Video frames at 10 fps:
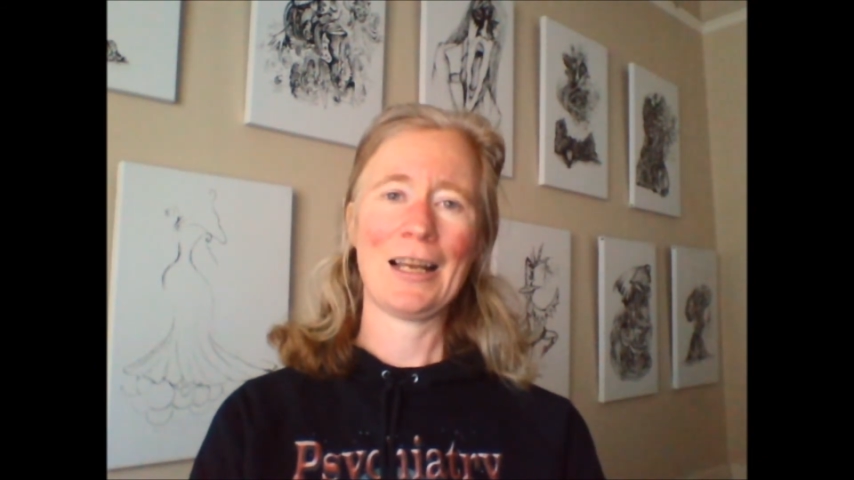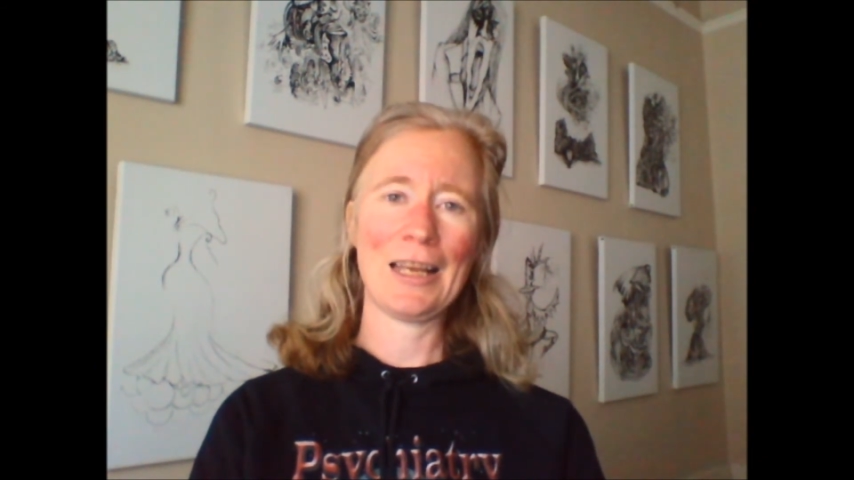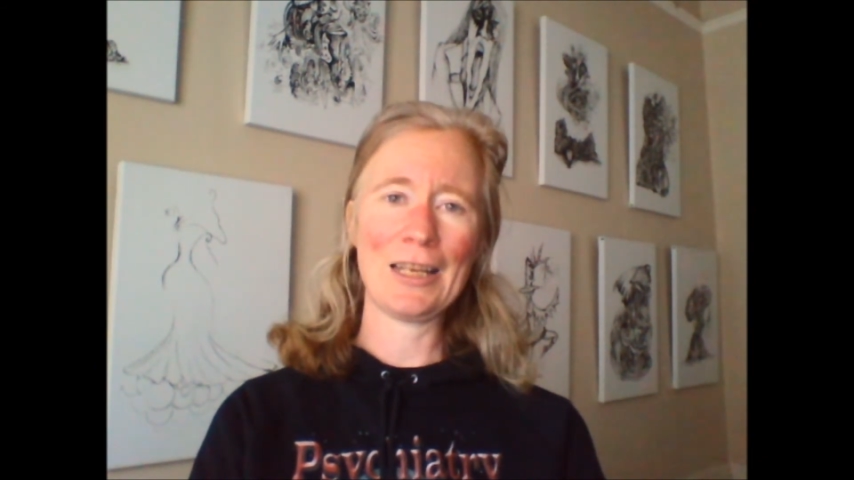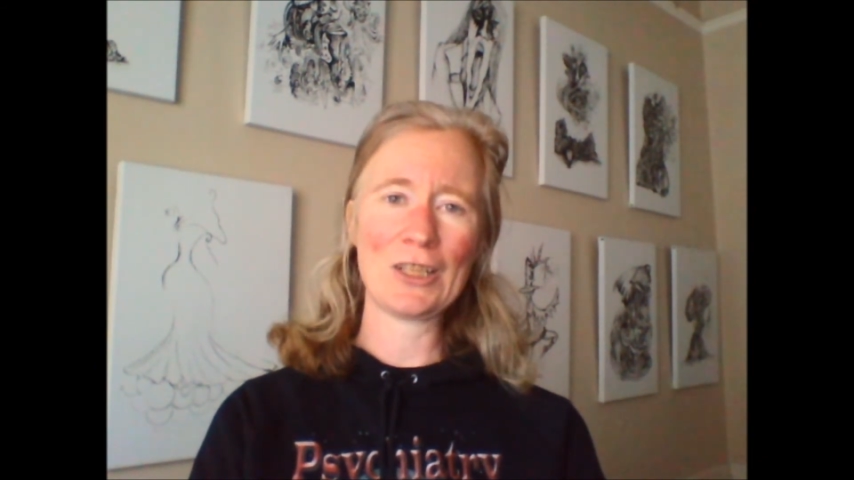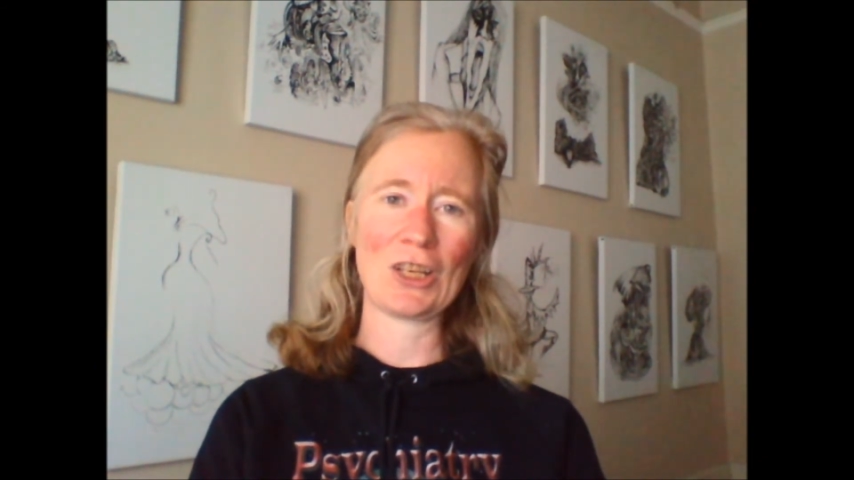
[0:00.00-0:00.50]

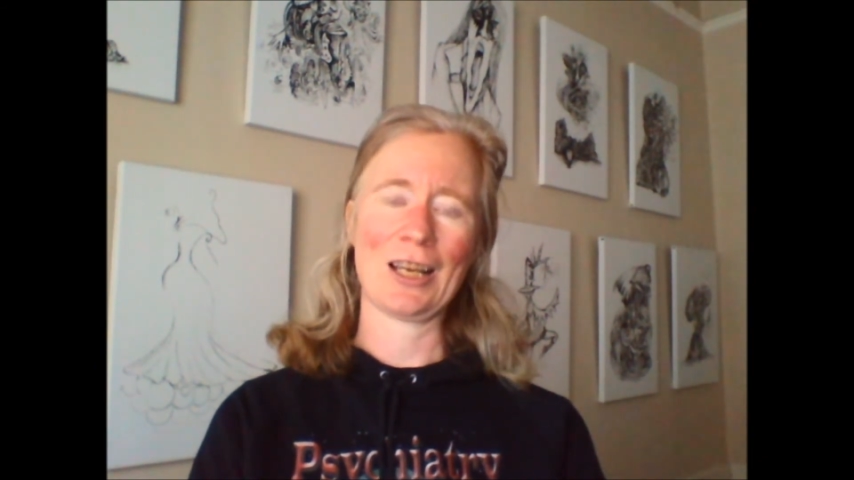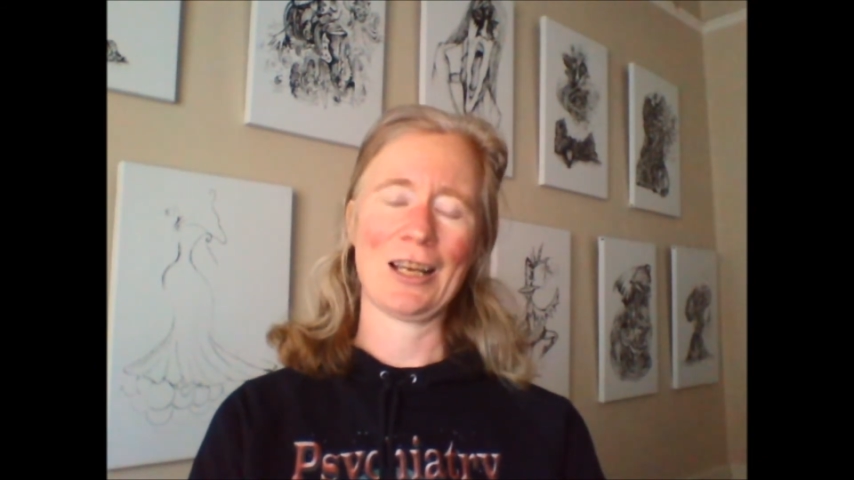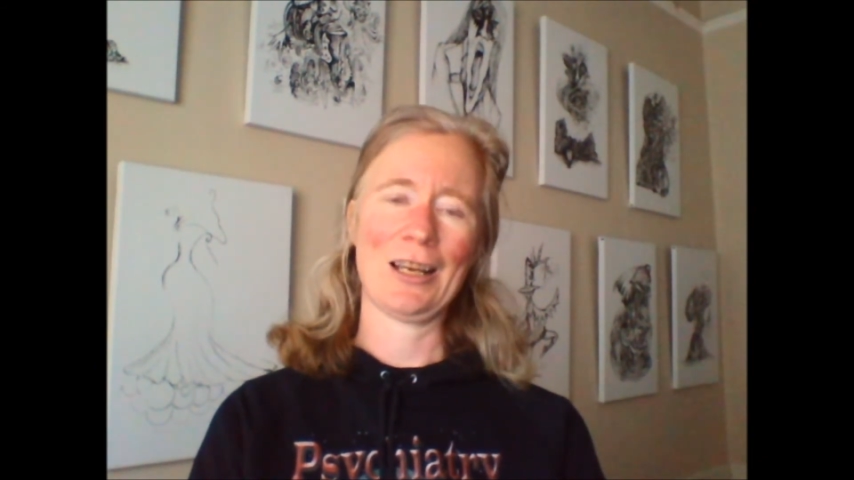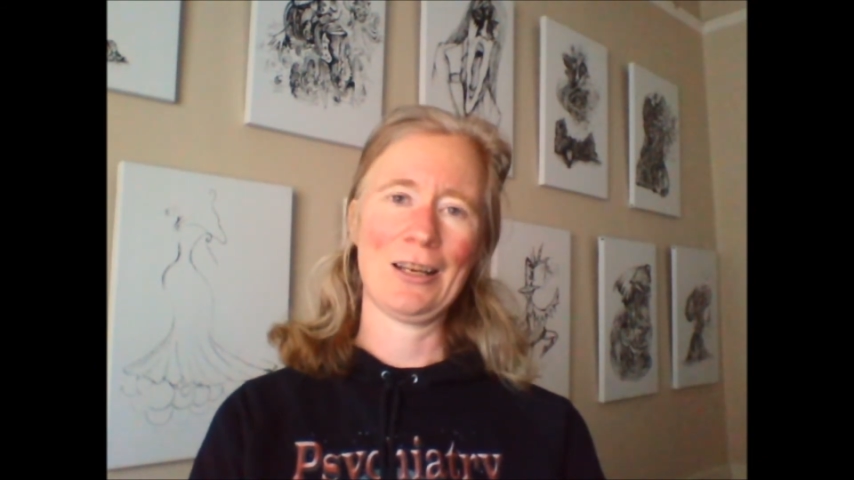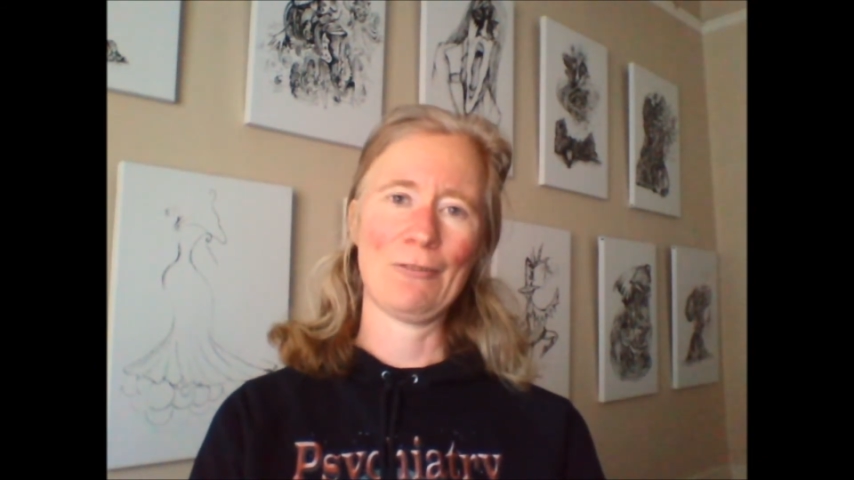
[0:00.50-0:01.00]

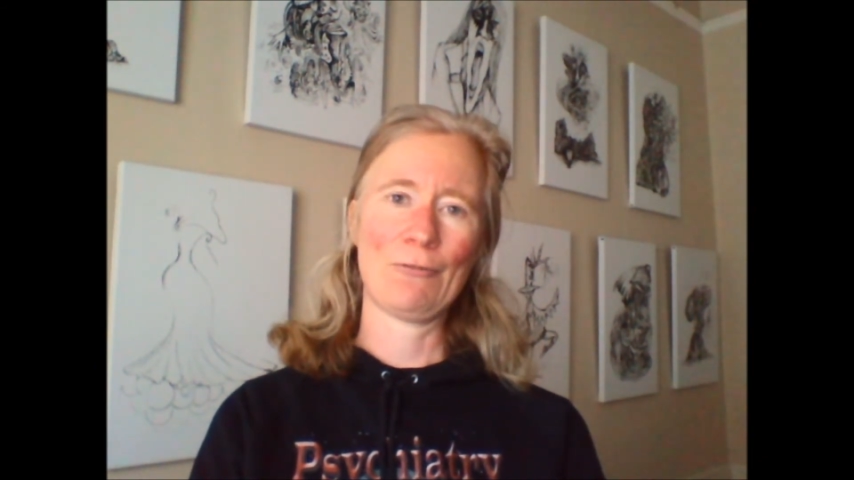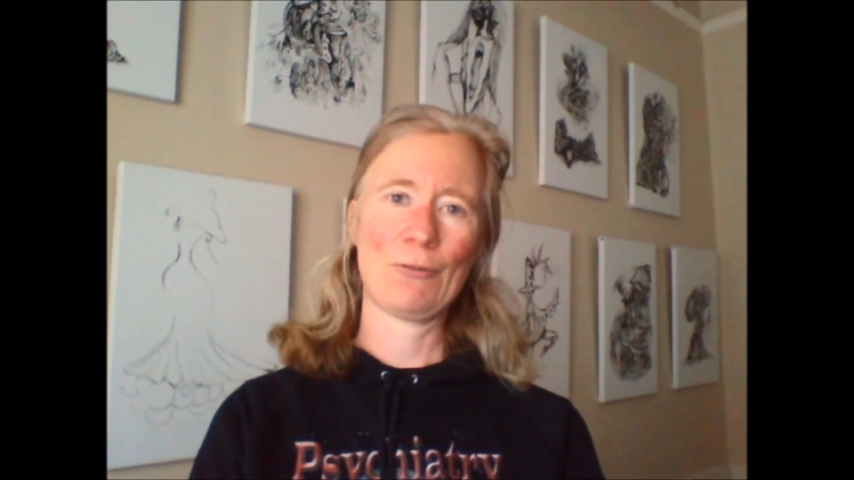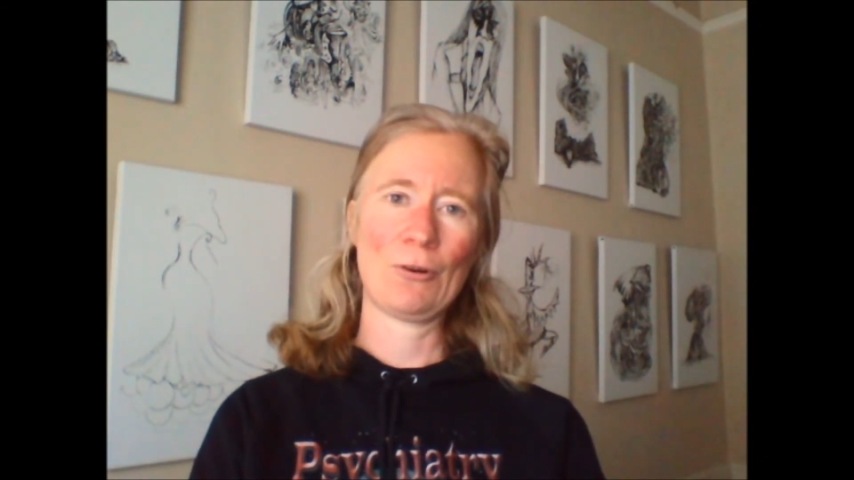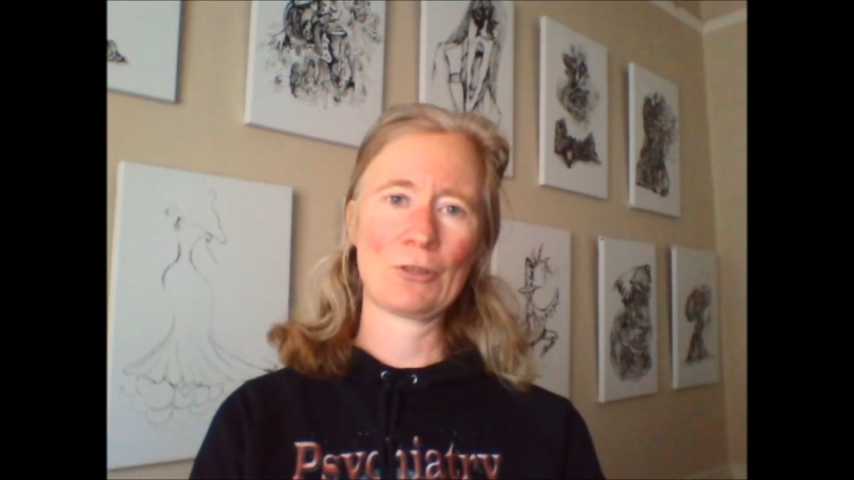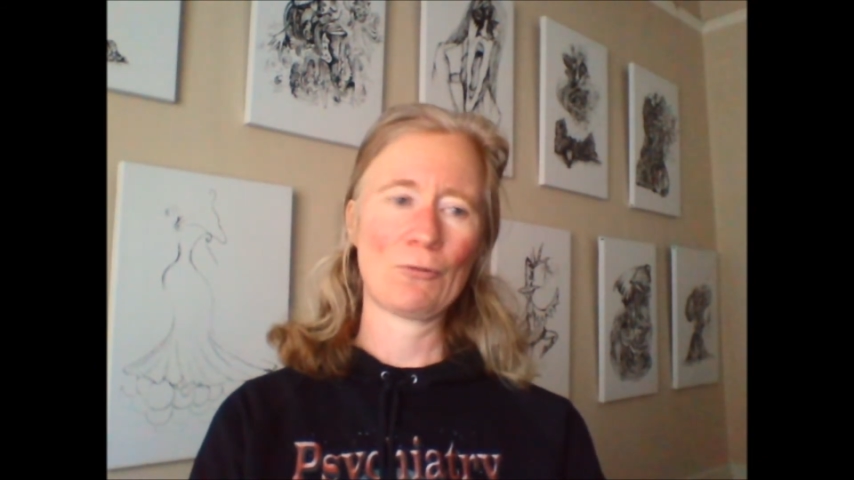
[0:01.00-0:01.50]
easier
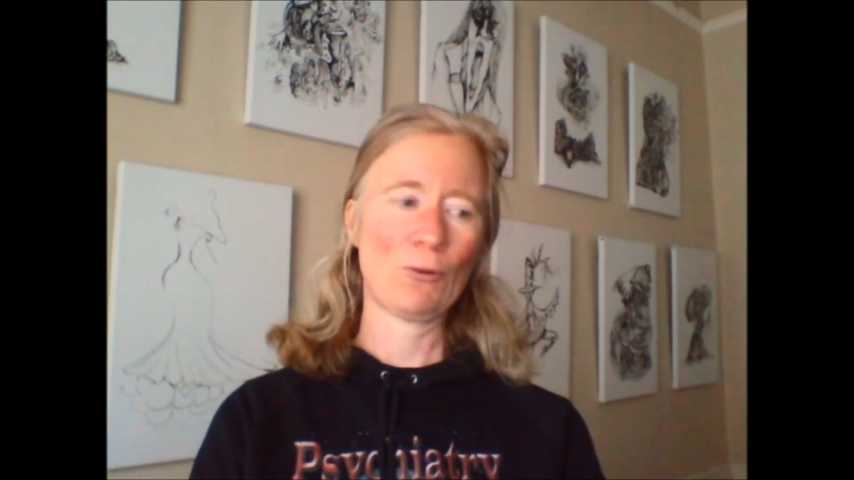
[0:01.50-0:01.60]
for